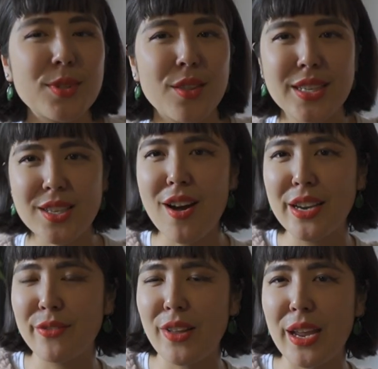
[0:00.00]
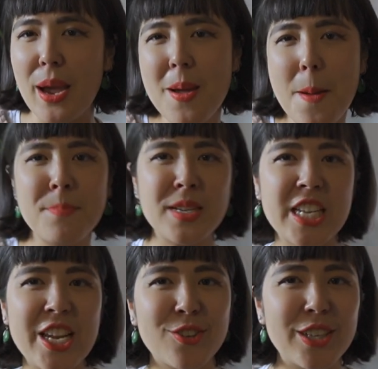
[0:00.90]
So there's kind of like
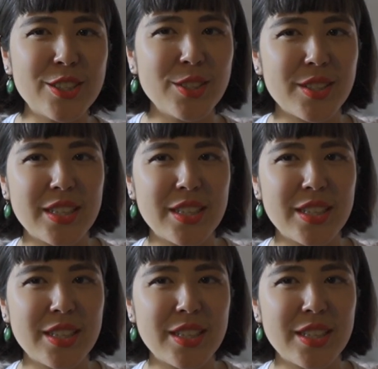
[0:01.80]
materials